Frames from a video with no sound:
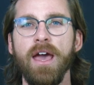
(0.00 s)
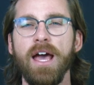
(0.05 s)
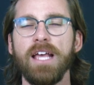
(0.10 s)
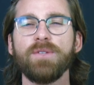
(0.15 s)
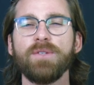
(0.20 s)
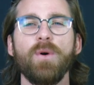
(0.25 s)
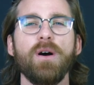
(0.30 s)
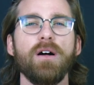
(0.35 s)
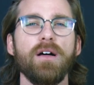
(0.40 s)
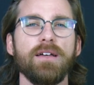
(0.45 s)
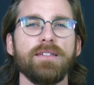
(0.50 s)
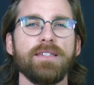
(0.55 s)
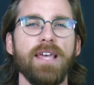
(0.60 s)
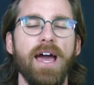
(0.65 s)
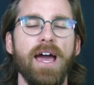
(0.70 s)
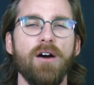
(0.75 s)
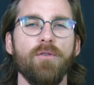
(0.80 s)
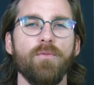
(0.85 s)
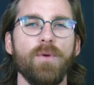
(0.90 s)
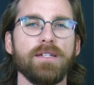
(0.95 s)
as well as
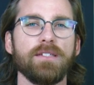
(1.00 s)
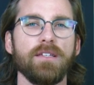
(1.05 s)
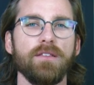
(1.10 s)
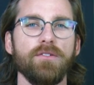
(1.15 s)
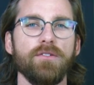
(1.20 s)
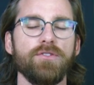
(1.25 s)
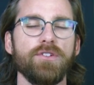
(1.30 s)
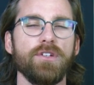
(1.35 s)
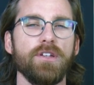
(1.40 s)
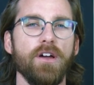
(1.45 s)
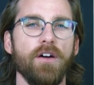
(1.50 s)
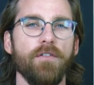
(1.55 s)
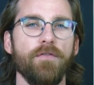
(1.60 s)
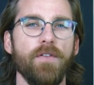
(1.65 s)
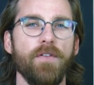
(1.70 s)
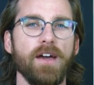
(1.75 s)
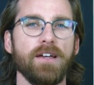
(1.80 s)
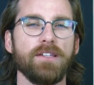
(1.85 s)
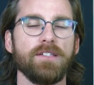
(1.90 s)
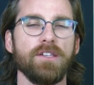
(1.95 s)
how resolution
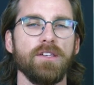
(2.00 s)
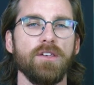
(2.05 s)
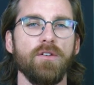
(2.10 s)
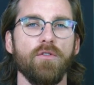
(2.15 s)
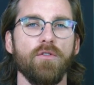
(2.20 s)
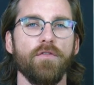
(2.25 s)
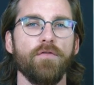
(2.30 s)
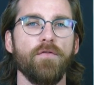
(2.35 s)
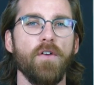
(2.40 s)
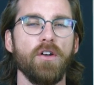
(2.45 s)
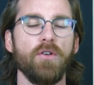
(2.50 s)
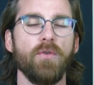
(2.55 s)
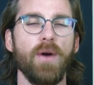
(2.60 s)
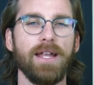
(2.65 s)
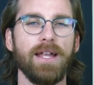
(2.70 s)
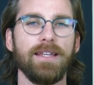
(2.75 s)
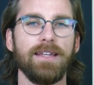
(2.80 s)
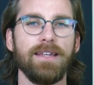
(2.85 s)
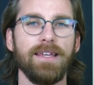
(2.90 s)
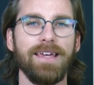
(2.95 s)
affects your photo
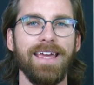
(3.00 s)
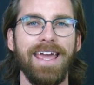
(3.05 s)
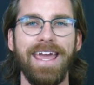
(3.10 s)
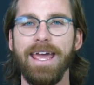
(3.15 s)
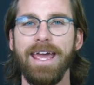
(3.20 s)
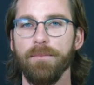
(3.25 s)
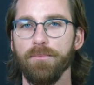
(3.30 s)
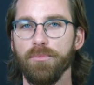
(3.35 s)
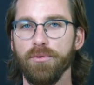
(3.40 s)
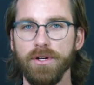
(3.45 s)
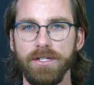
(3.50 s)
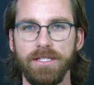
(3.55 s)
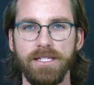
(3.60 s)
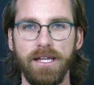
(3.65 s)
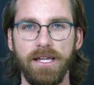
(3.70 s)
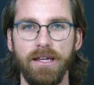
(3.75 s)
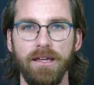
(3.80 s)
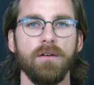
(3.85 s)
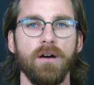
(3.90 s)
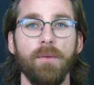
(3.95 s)
editing and
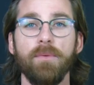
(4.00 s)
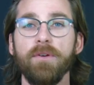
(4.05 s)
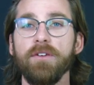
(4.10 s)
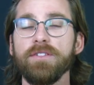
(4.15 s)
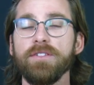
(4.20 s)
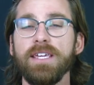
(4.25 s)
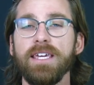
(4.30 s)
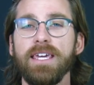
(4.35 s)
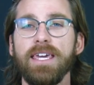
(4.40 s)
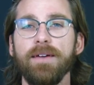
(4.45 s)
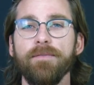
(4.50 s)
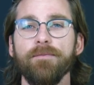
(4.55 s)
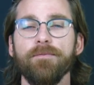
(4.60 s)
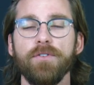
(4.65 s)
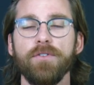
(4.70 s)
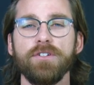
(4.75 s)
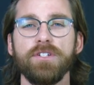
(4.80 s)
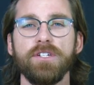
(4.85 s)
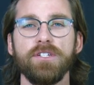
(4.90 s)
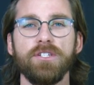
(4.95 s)
printing. I'll be using GIMP
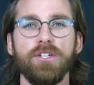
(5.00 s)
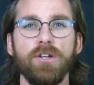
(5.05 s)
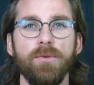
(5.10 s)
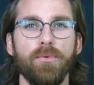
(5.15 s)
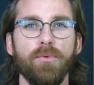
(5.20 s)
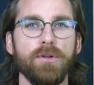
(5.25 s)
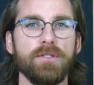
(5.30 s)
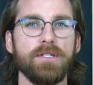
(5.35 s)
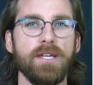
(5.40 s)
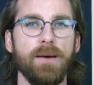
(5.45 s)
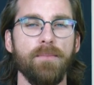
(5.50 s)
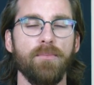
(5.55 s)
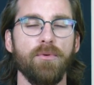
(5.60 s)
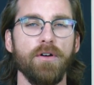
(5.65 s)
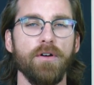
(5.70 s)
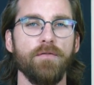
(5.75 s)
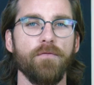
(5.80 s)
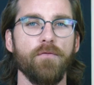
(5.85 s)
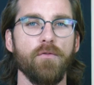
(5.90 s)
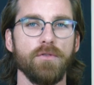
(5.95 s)
version
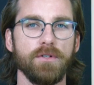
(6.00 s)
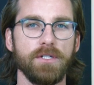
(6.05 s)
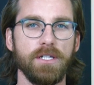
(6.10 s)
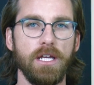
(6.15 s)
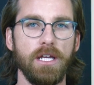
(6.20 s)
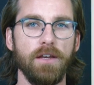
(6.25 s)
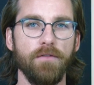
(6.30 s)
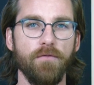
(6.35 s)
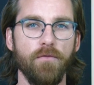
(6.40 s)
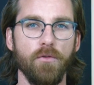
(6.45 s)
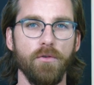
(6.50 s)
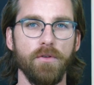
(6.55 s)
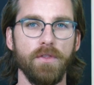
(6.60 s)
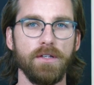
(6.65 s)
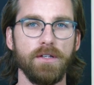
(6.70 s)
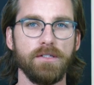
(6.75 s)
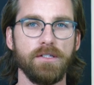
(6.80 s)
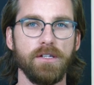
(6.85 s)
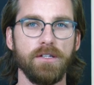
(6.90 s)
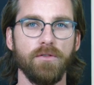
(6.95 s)
2.10.14 for
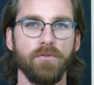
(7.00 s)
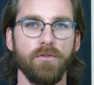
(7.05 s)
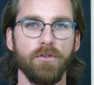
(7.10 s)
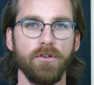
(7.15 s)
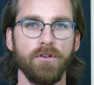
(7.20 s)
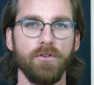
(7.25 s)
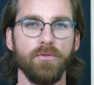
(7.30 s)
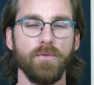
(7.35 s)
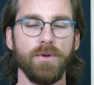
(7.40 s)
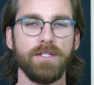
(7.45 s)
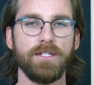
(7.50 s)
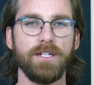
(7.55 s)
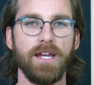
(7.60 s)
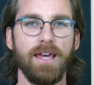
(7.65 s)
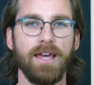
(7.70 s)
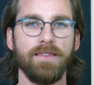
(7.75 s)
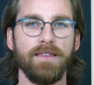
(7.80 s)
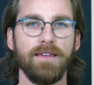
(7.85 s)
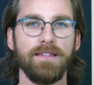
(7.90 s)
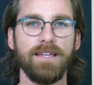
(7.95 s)
this tutorial which
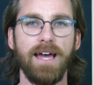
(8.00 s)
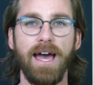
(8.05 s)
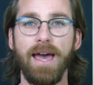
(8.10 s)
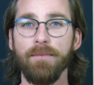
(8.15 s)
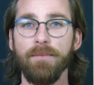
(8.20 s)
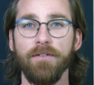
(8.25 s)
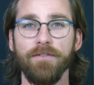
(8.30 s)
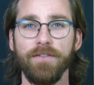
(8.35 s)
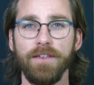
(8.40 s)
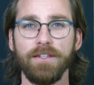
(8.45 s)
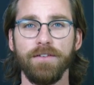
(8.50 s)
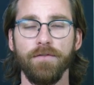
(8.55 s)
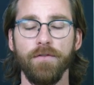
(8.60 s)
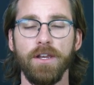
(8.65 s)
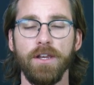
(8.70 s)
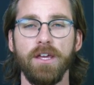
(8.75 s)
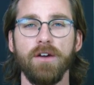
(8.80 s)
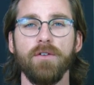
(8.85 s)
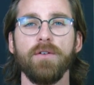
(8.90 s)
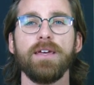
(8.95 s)
at the time of this
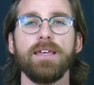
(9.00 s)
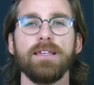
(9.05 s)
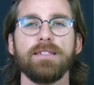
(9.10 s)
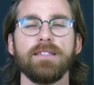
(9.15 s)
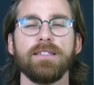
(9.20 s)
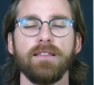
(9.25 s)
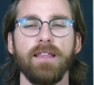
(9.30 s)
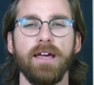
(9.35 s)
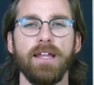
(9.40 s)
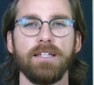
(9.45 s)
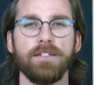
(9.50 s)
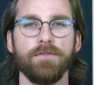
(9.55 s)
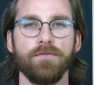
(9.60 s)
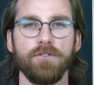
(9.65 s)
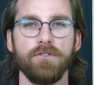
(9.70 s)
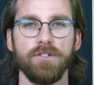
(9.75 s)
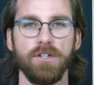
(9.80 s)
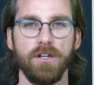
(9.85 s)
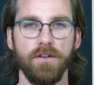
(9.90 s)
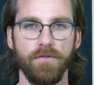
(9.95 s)
video is the latest
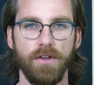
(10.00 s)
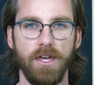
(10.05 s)
version of